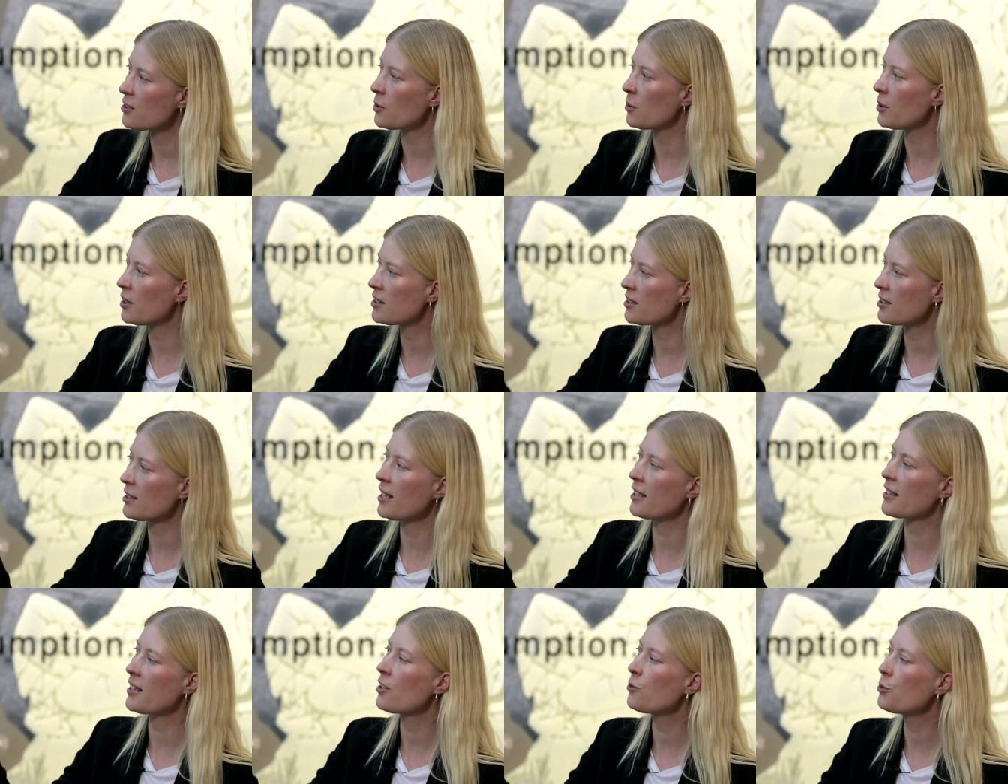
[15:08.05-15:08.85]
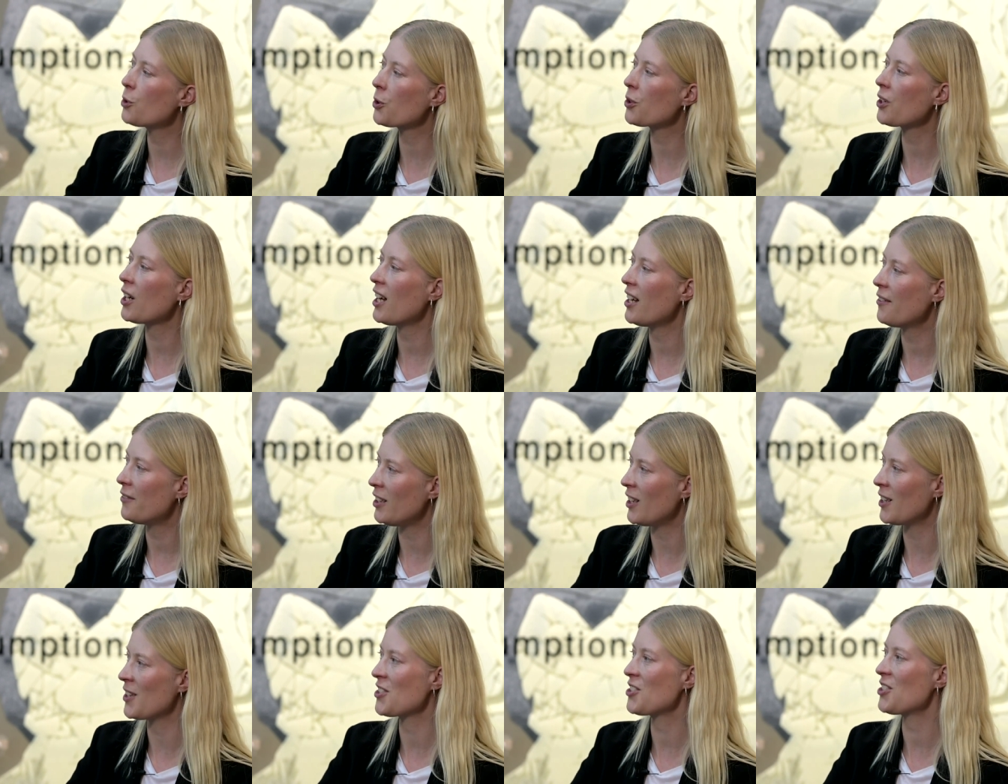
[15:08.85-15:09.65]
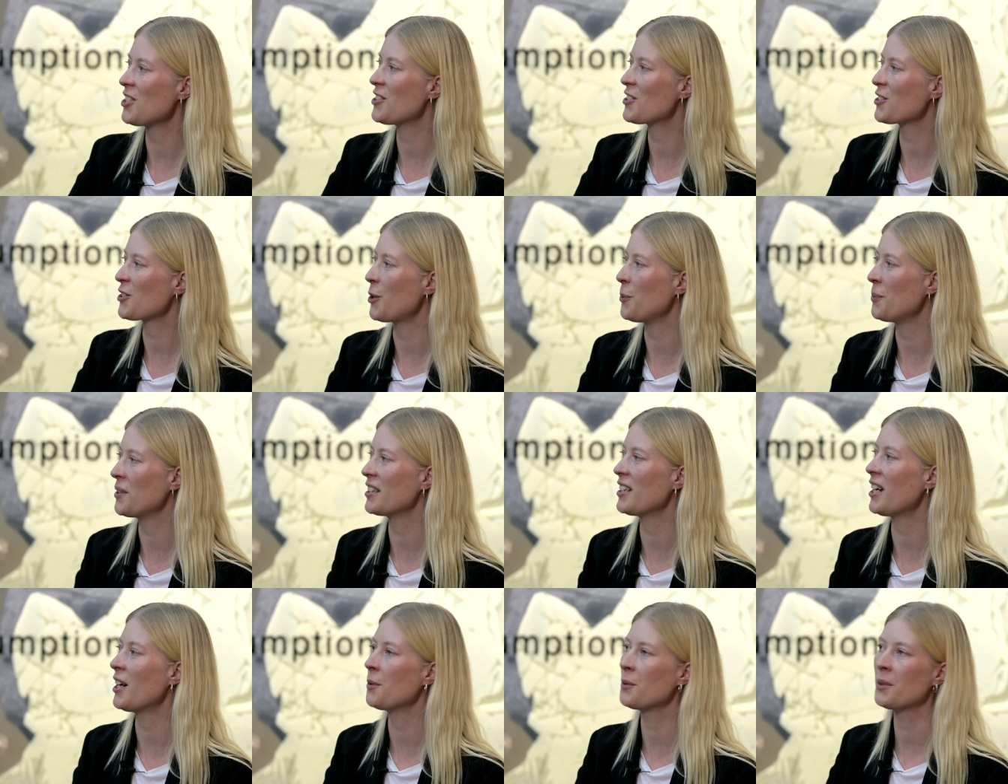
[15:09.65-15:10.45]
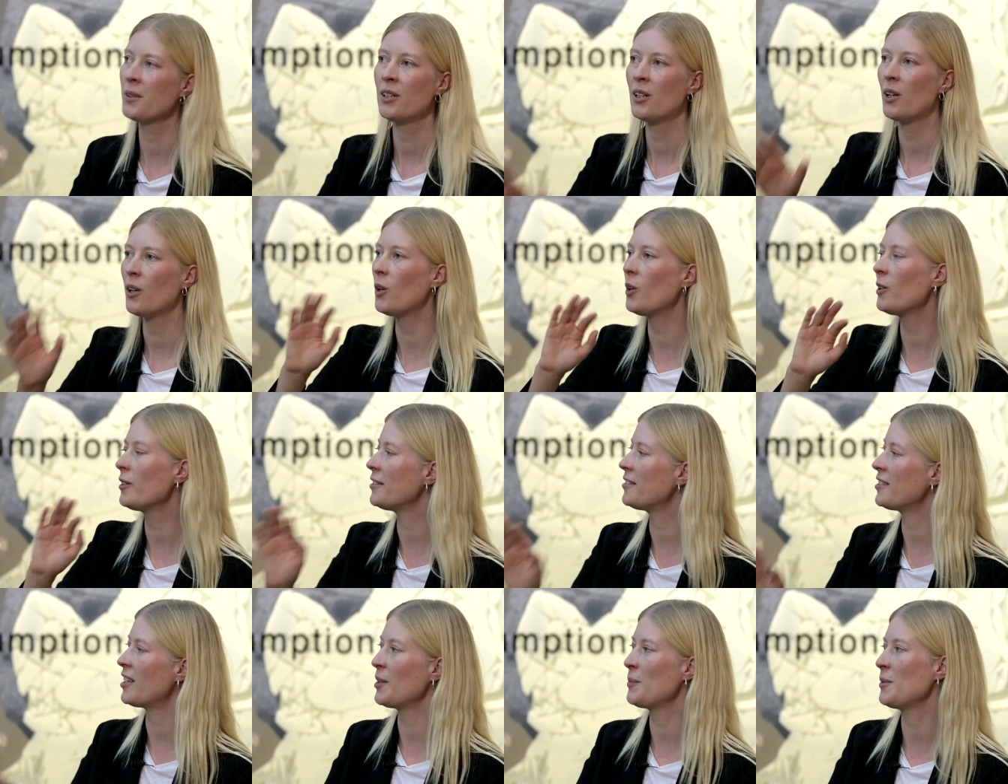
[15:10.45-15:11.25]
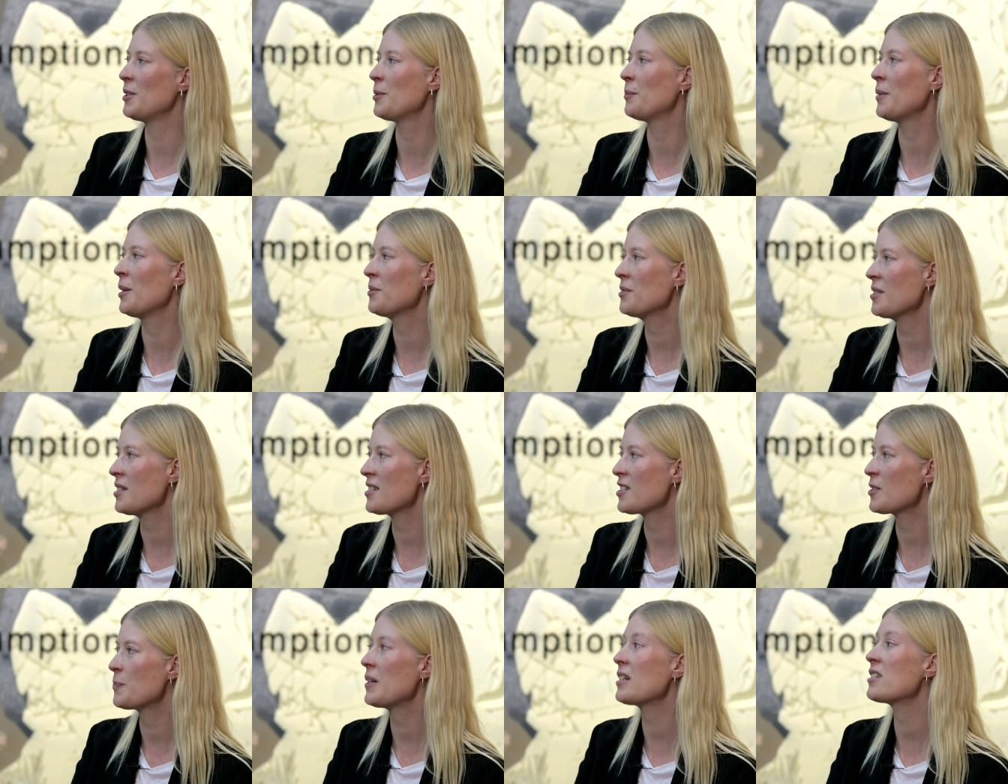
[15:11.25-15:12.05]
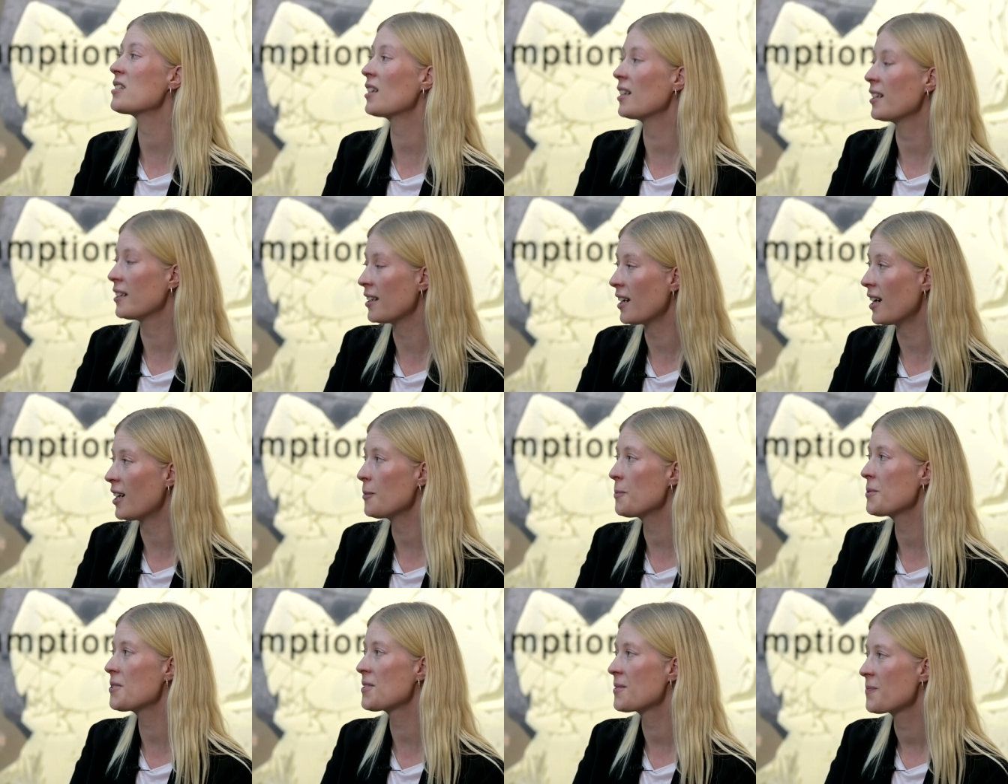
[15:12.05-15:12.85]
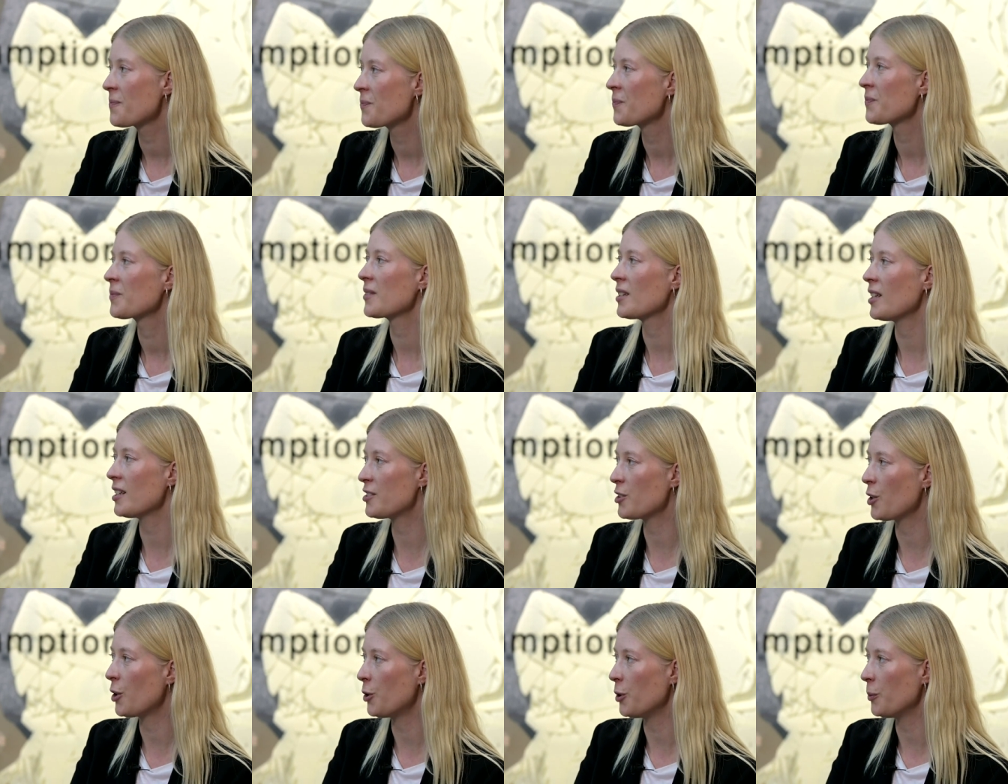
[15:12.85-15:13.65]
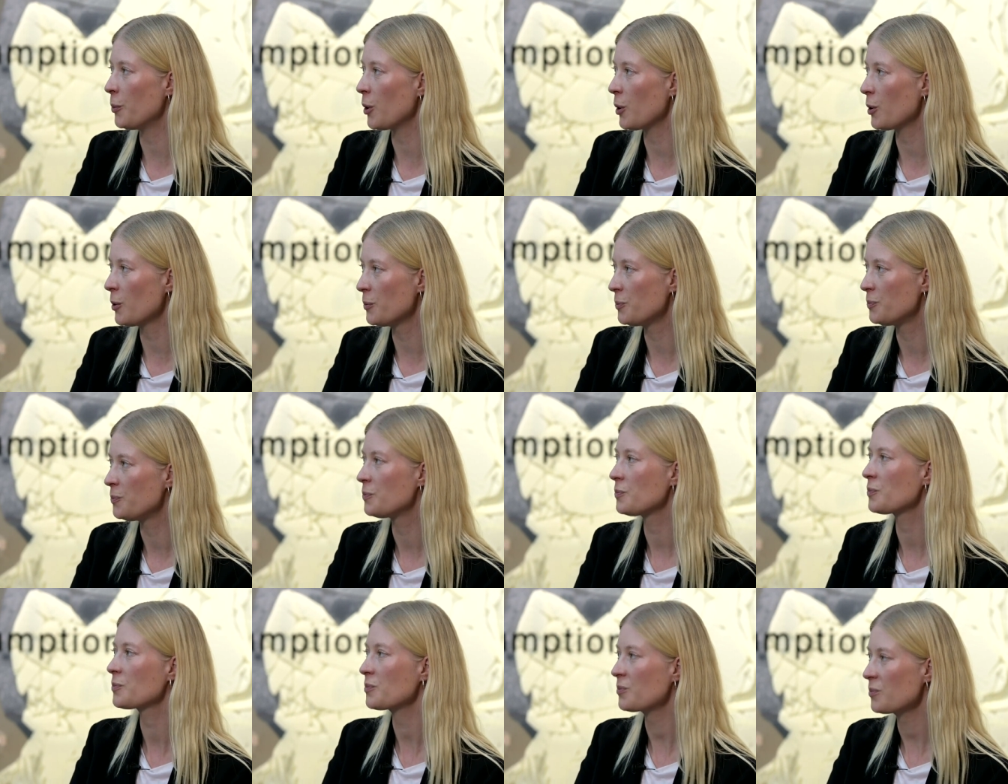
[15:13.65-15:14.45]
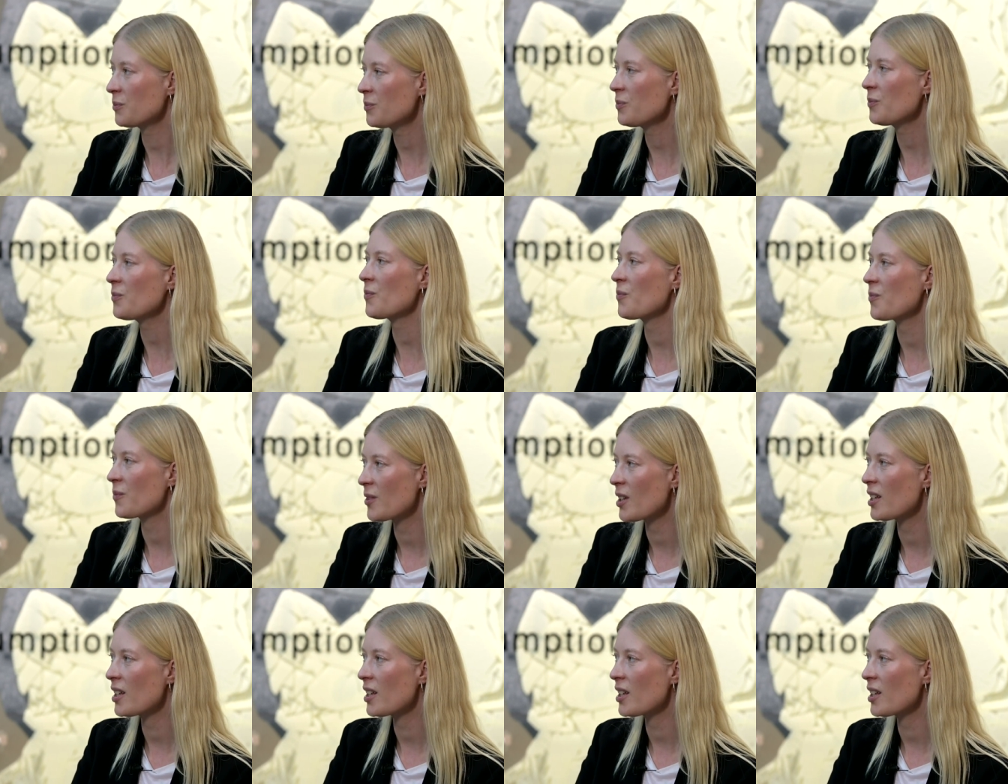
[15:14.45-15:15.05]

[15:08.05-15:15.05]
So it's like rock avalanches coming down all the time in the mountains, especially in the Alps. It's horrible. So scary.